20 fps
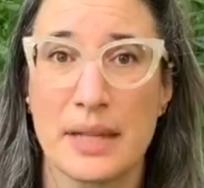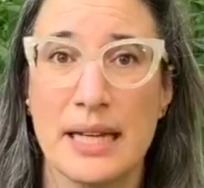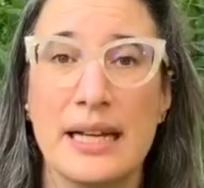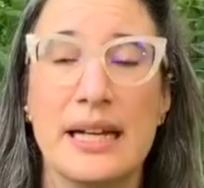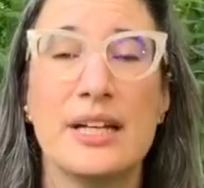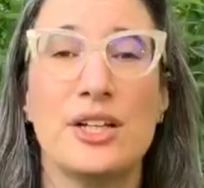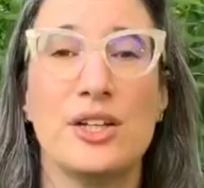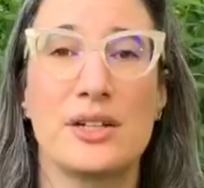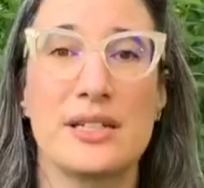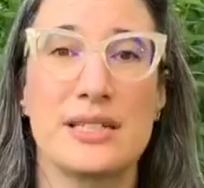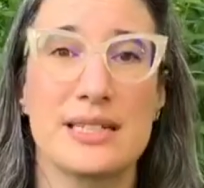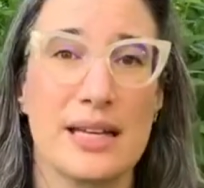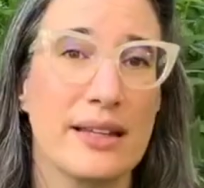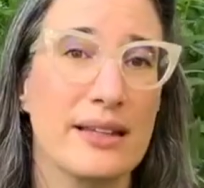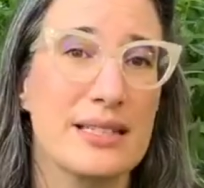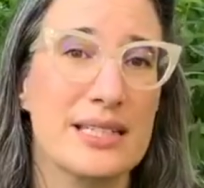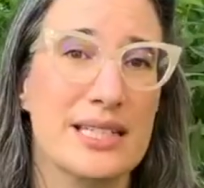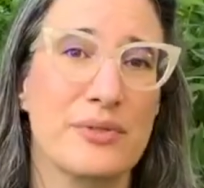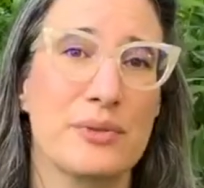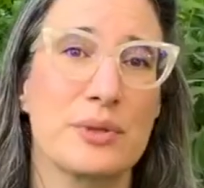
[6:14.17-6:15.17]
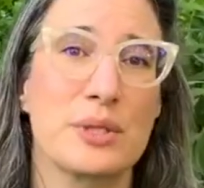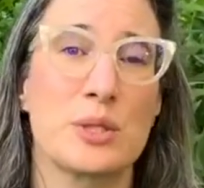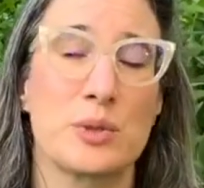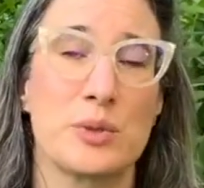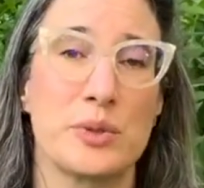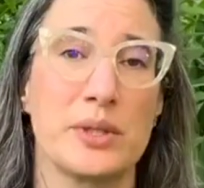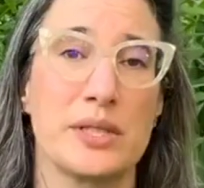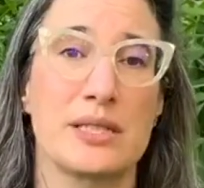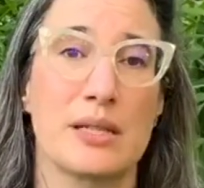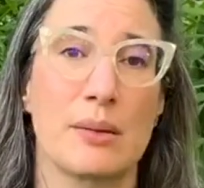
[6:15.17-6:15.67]
You can tell the difference
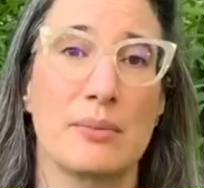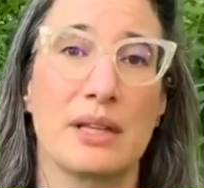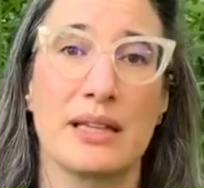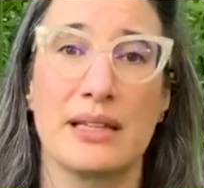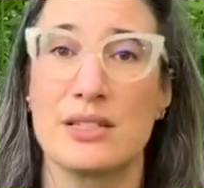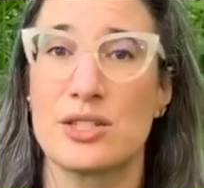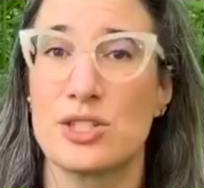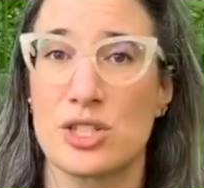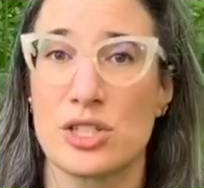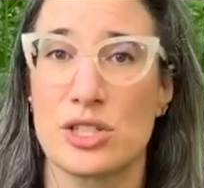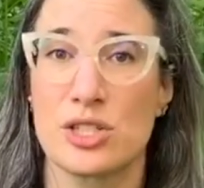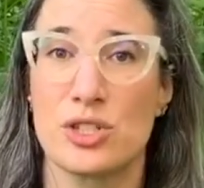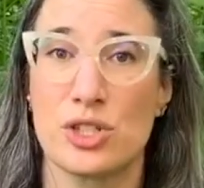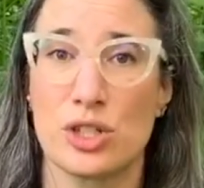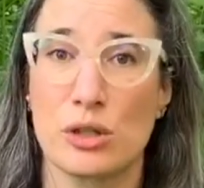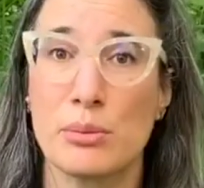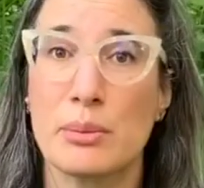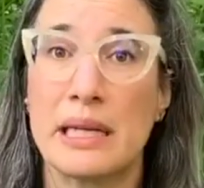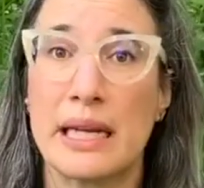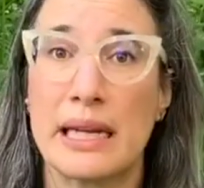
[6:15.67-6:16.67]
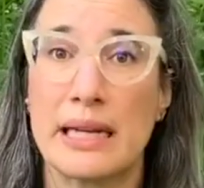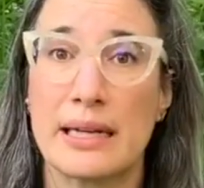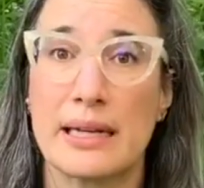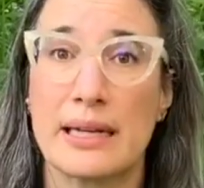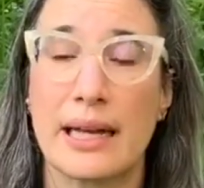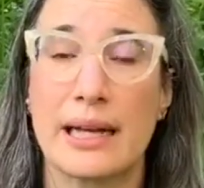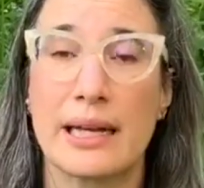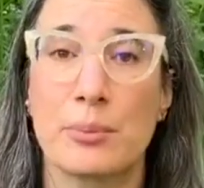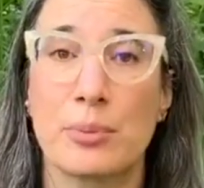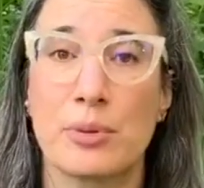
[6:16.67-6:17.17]
between something that's just germinated
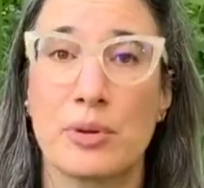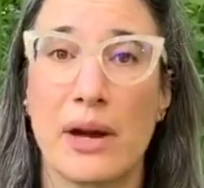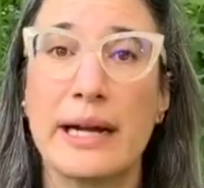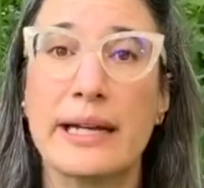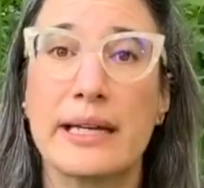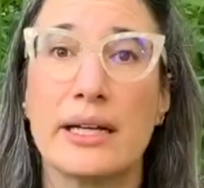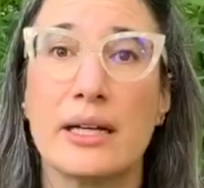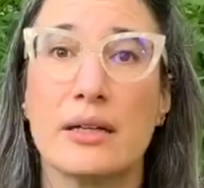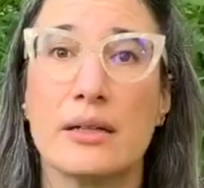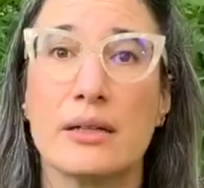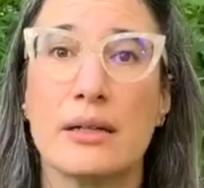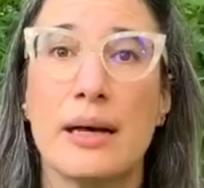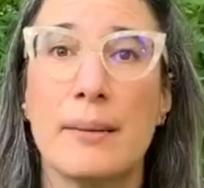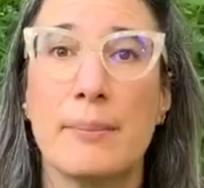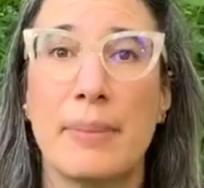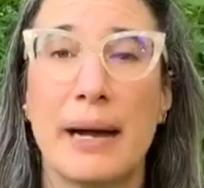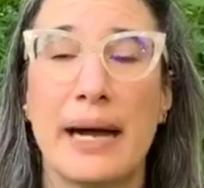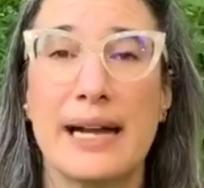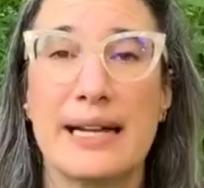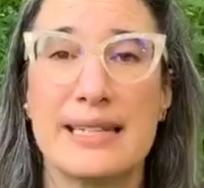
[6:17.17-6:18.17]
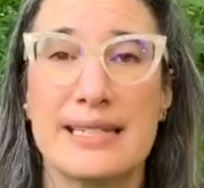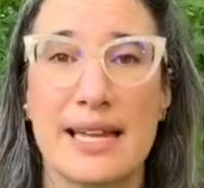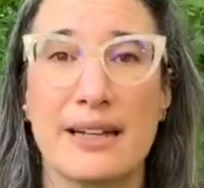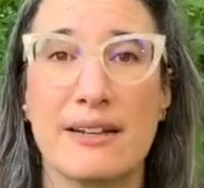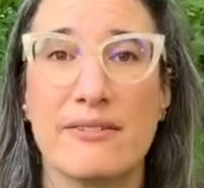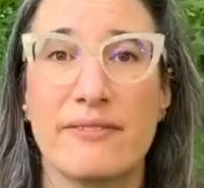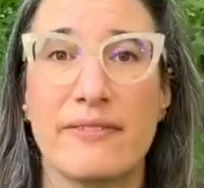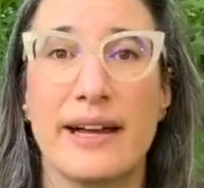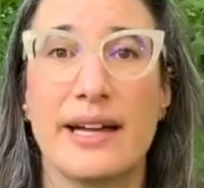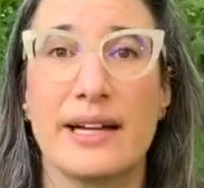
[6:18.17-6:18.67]
and a perennial by
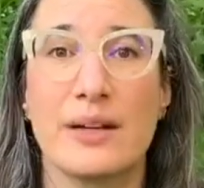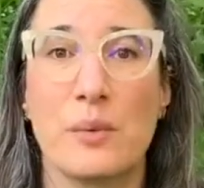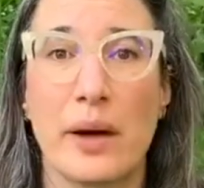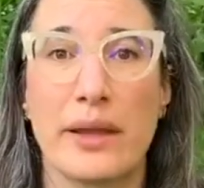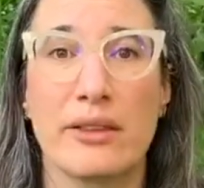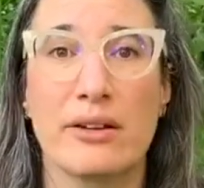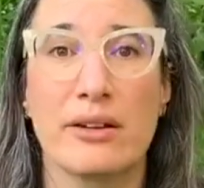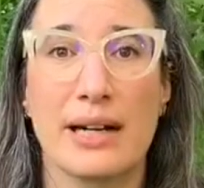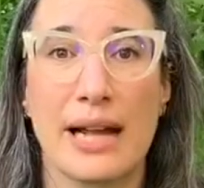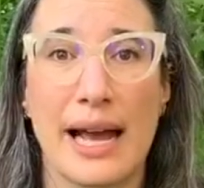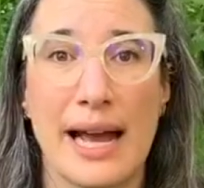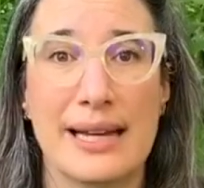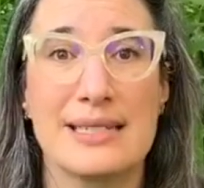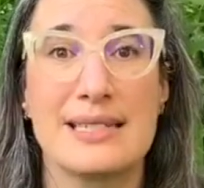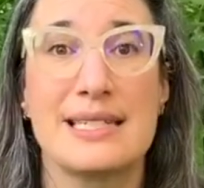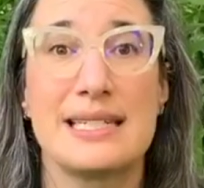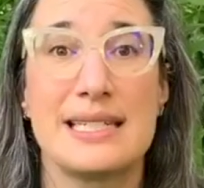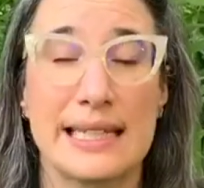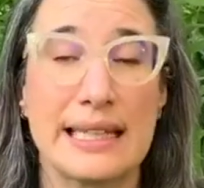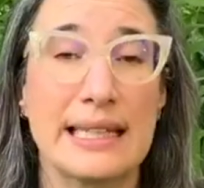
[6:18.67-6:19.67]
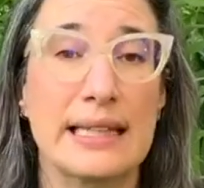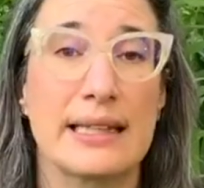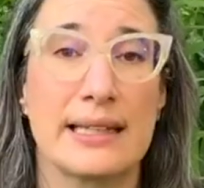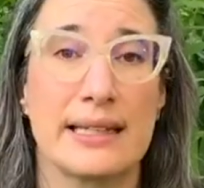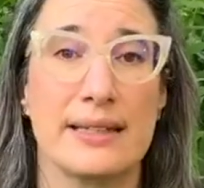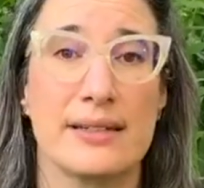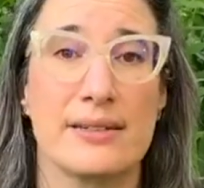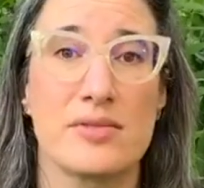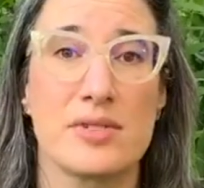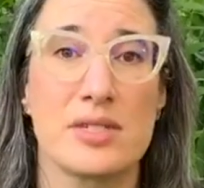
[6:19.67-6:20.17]
identifying whether it has seed
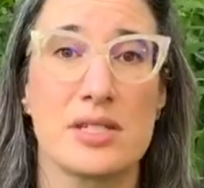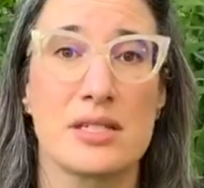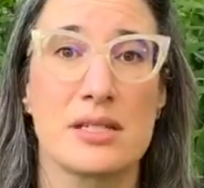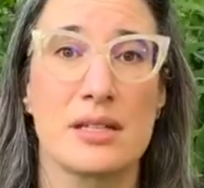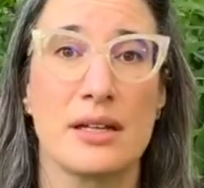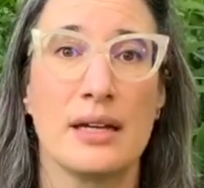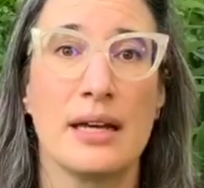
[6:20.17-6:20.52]
leaves.